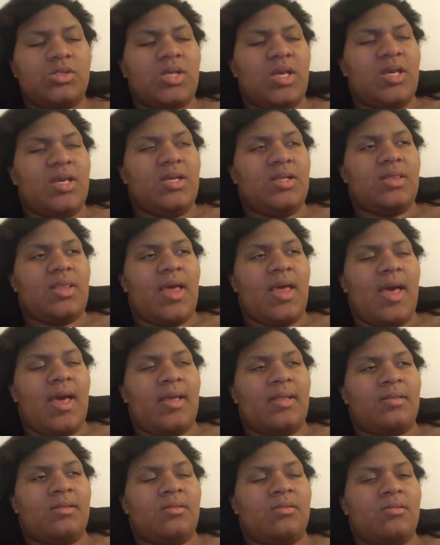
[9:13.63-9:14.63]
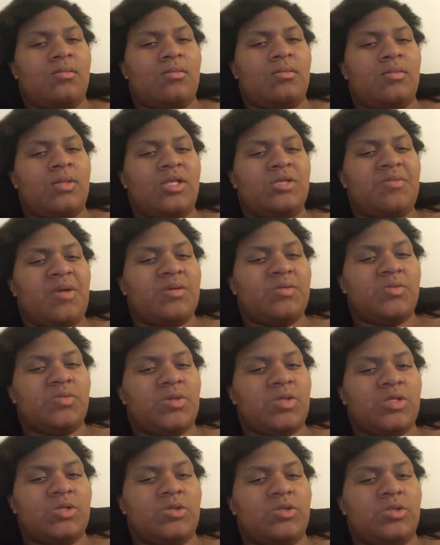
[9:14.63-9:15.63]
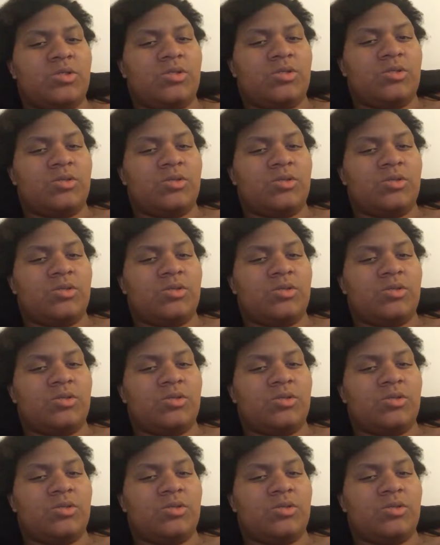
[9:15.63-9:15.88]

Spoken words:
saying that this match was